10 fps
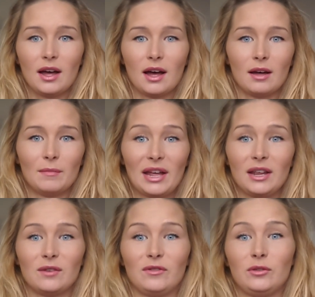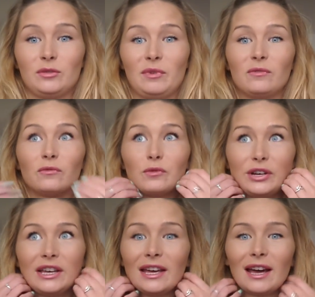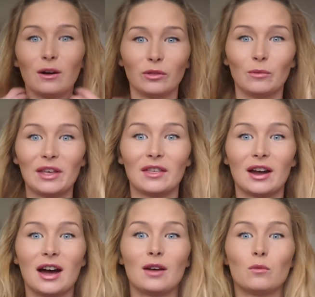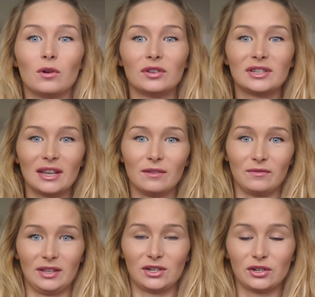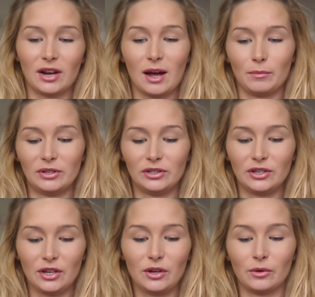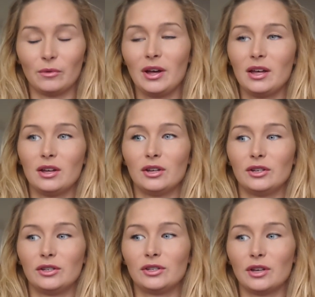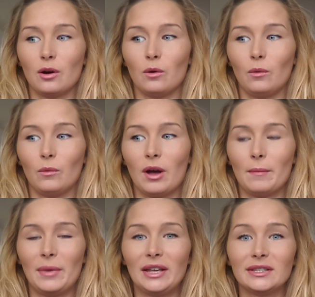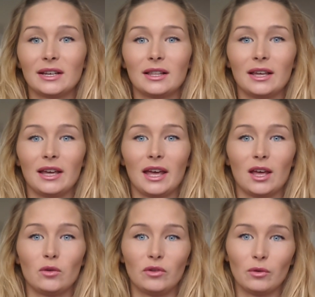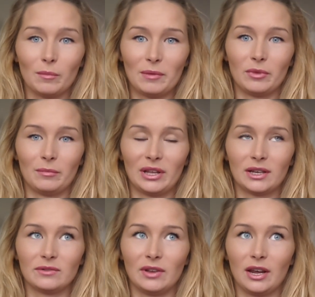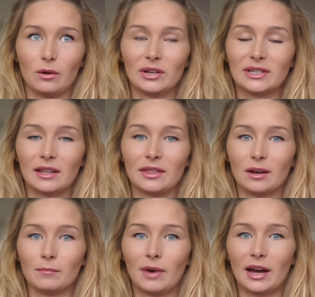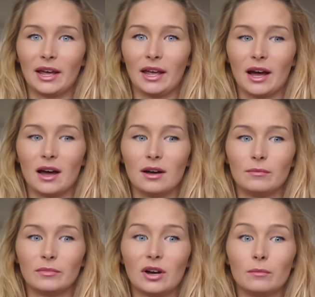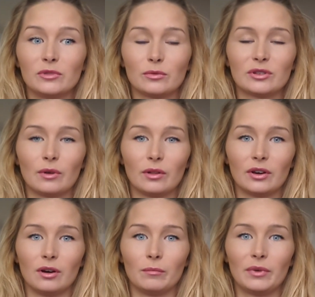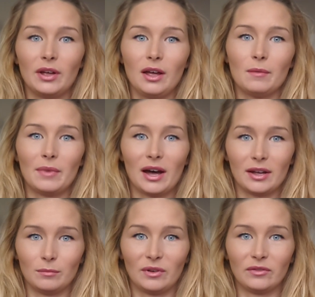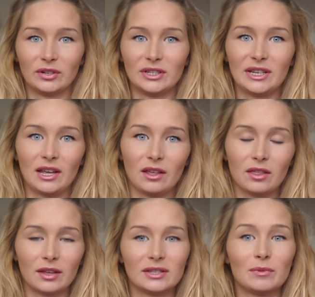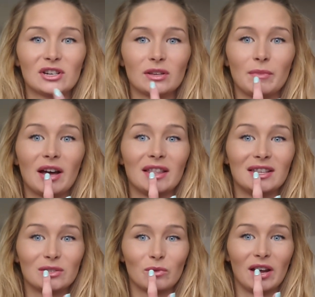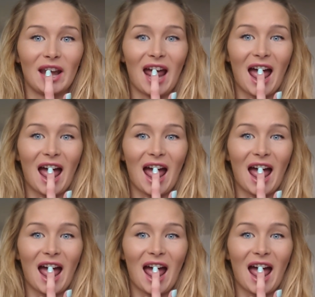any of you to be freaking out the way that I was if this should happen to you. So basically, if you remember in my last video, I said that my gums were swollen up behind my front teeth, especially behind this one.